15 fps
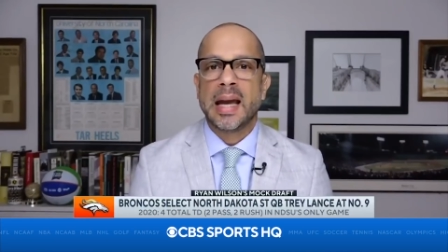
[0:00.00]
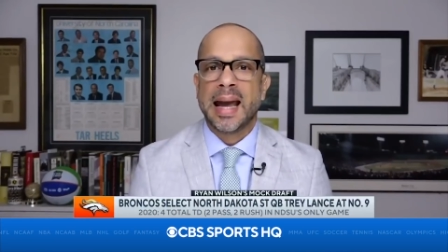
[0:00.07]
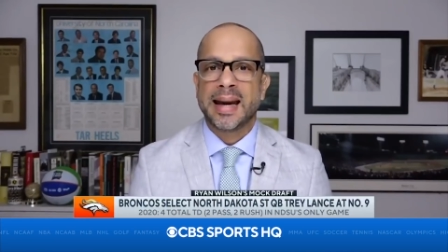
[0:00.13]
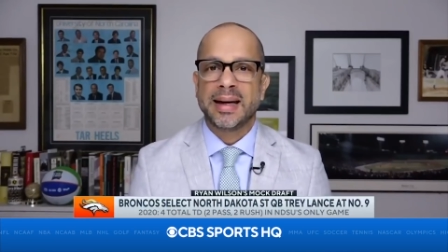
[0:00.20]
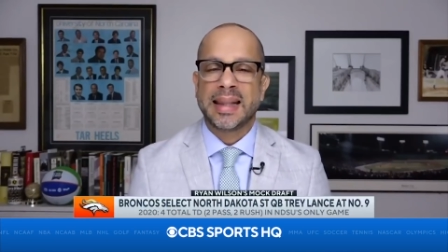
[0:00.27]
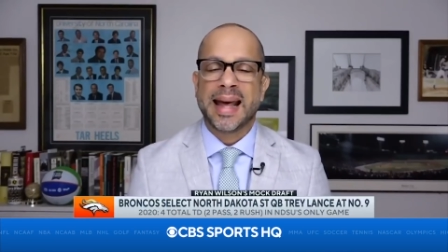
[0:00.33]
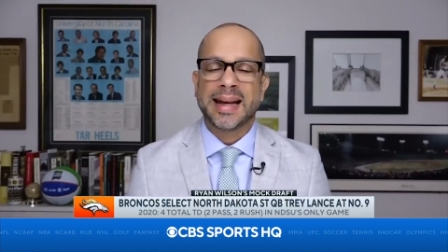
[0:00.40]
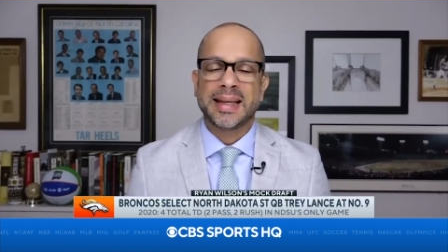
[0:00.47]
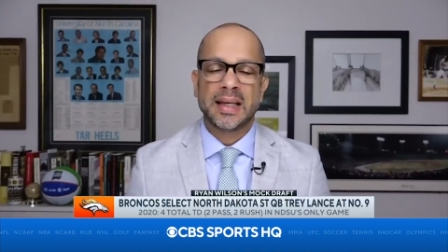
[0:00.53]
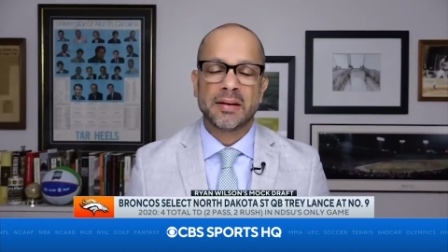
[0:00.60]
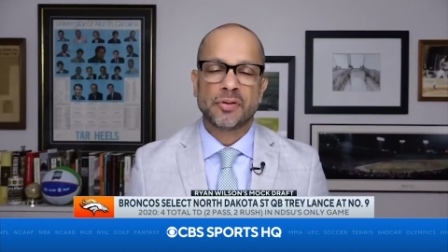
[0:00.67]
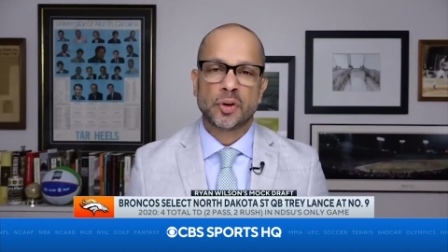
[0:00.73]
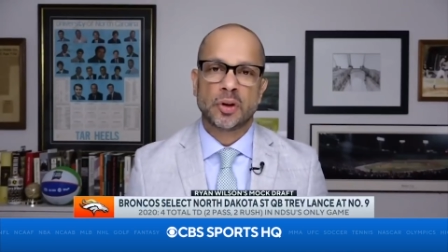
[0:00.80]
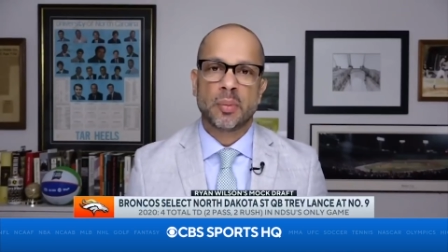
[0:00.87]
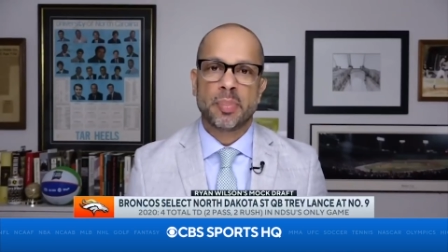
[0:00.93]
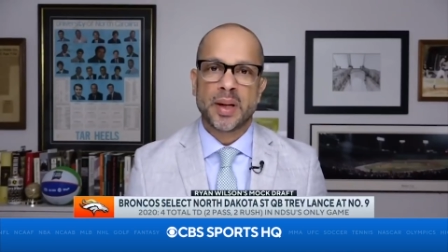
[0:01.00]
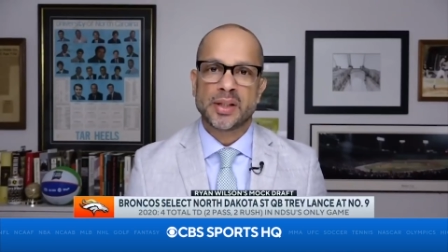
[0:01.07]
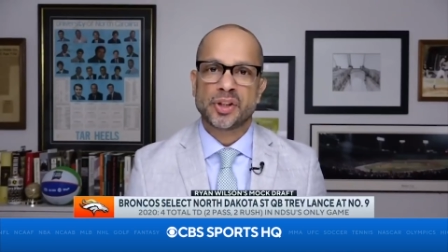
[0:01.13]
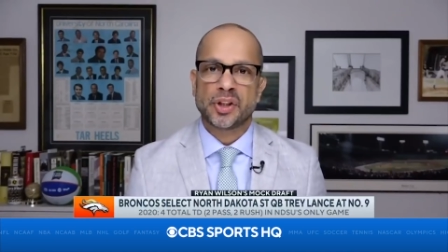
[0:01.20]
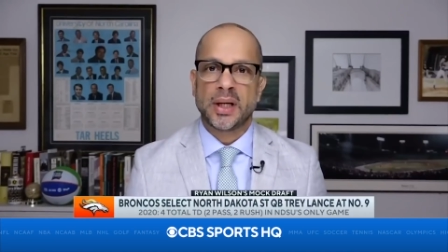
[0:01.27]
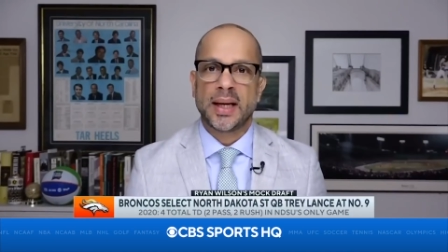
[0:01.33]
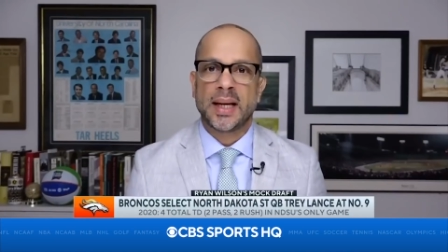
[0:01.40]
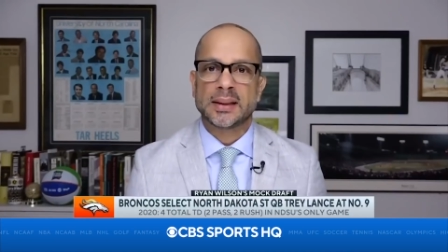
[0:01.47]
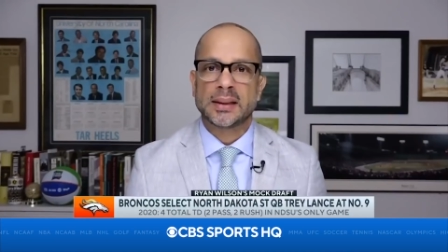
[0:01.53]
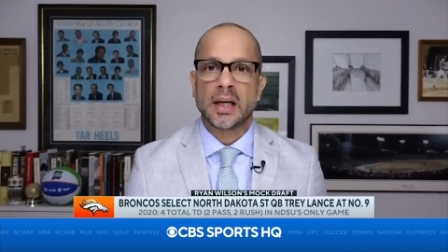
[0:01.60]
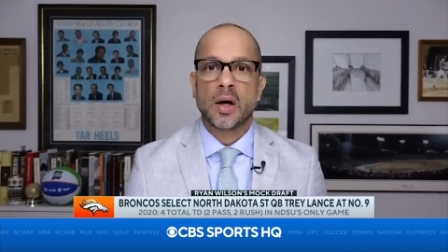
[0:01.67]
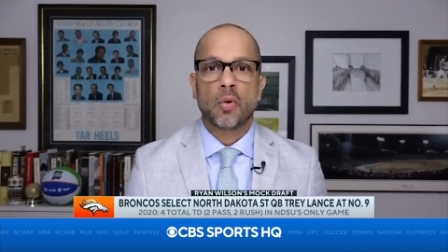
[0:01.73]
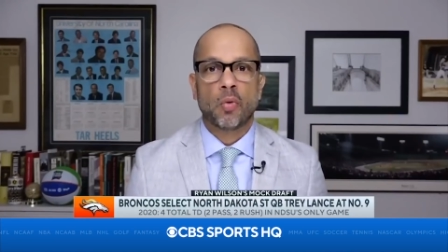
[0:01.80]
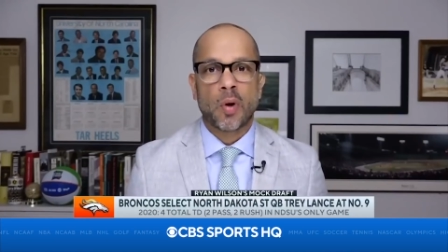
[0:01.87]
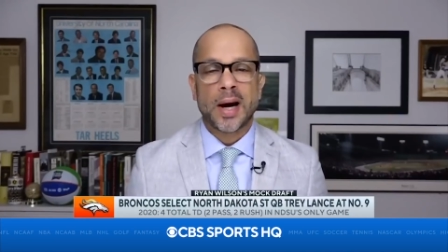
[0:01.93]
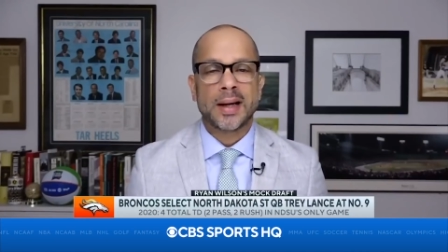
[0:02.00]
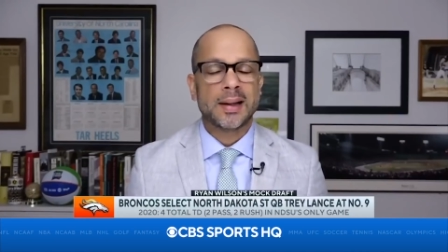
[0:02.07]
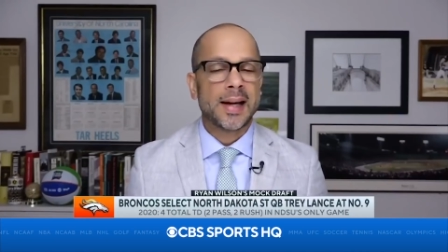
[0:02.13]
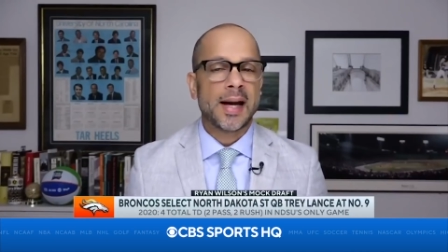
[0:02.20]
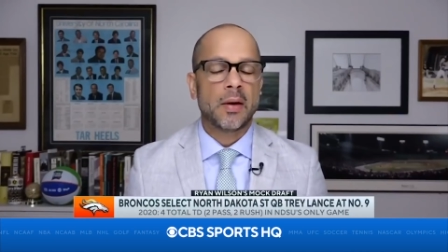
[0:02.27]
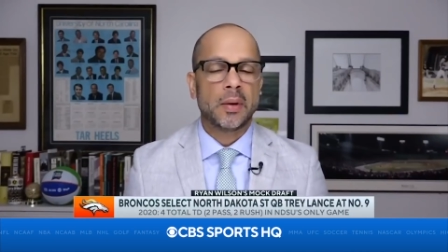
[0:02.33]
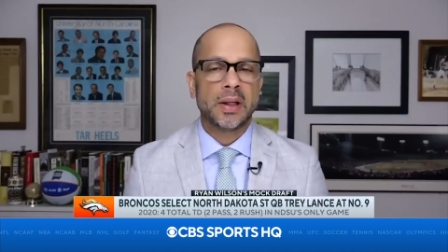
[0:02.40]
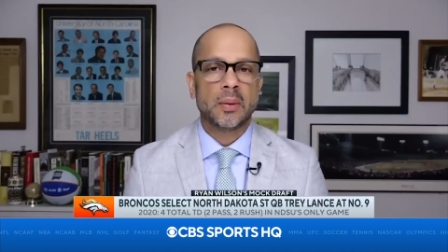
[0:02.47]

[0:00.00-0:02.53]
and that gives you the best chance right now,